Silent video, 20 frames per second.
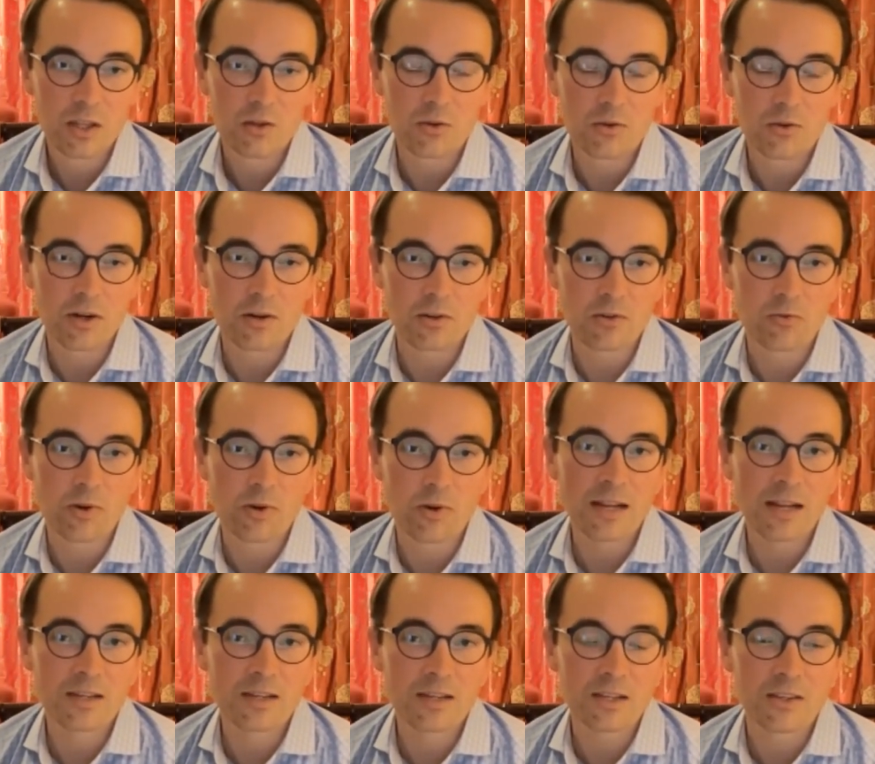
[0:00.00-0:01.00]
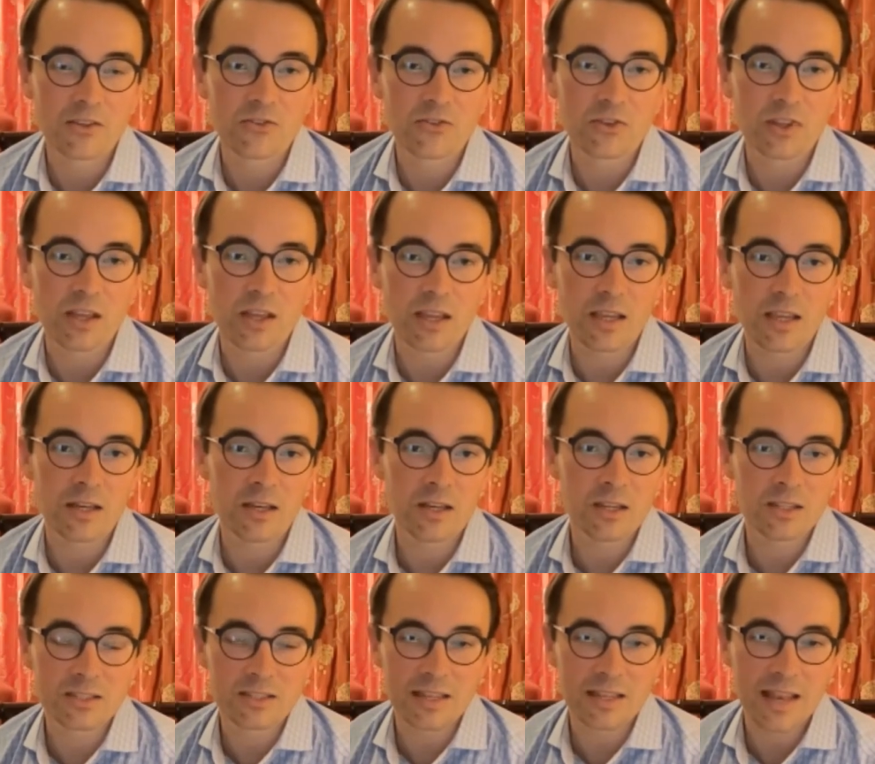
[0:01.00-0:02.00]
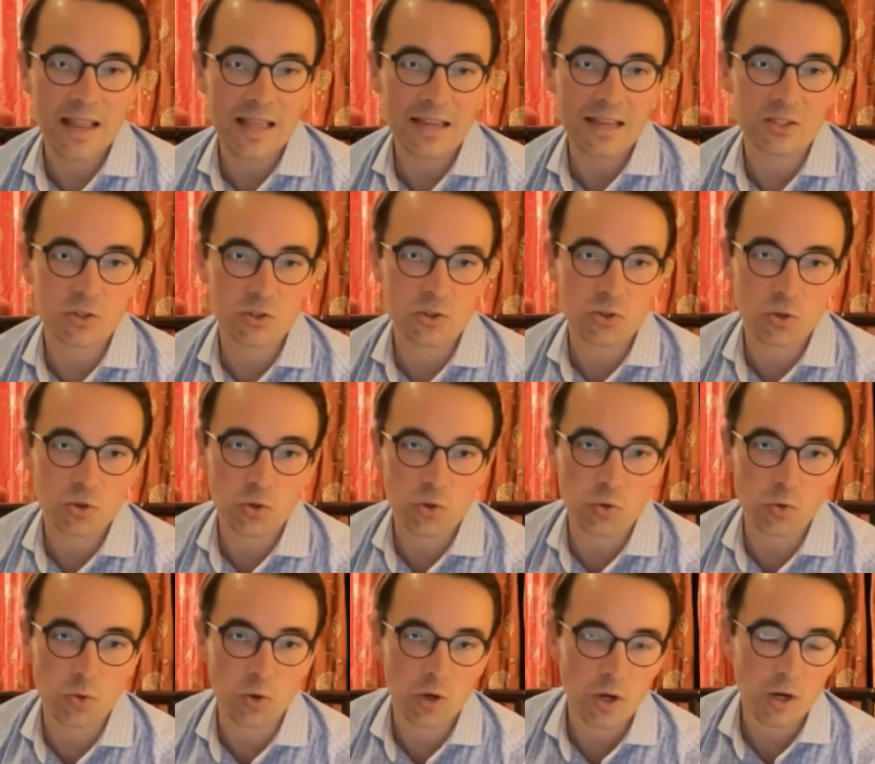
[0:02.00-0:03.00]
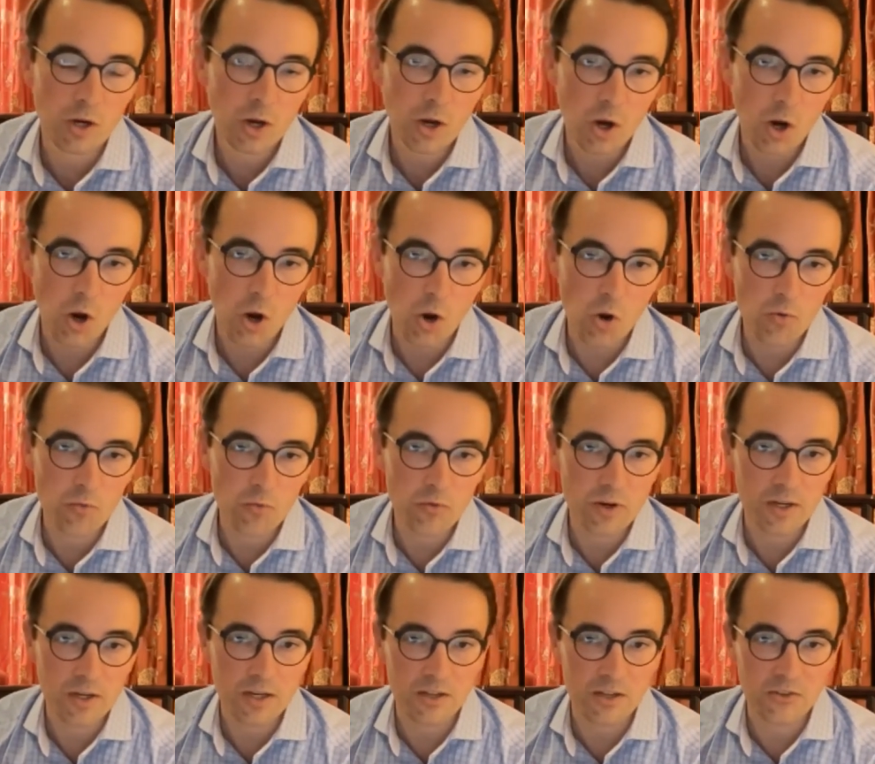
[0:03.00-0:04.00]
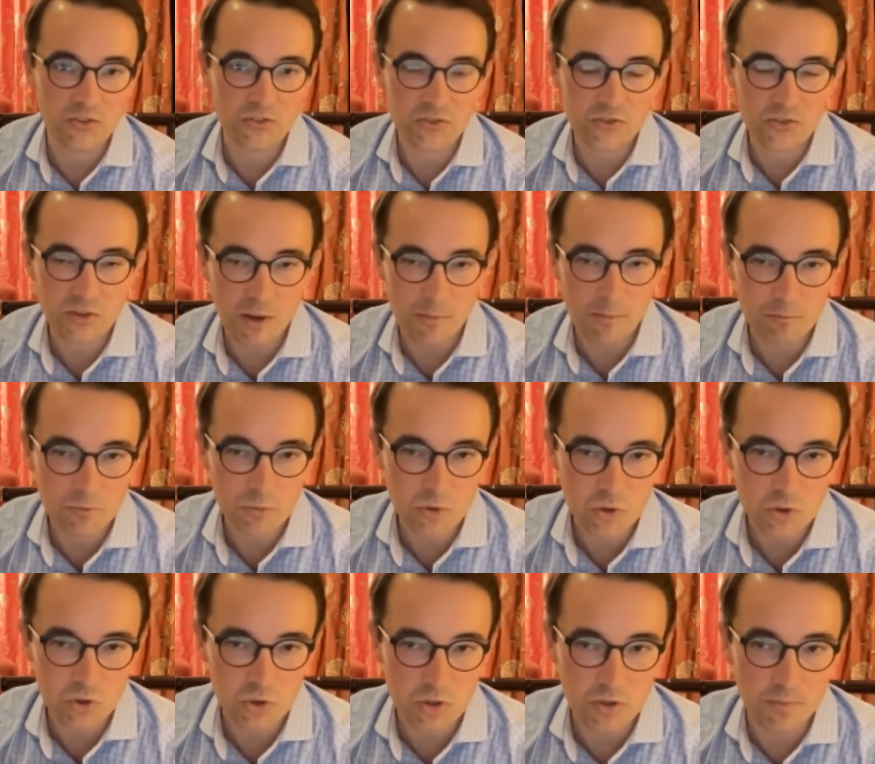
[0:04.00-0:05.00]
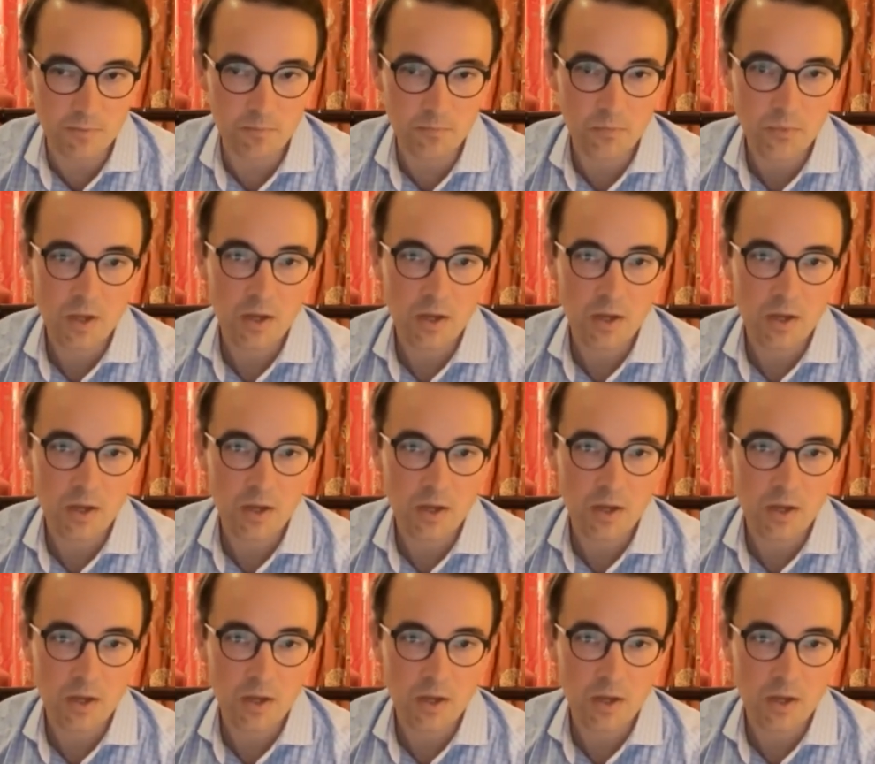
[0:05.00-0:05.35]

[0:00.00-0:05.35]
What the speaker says: the reality is that it has led to overconsumption,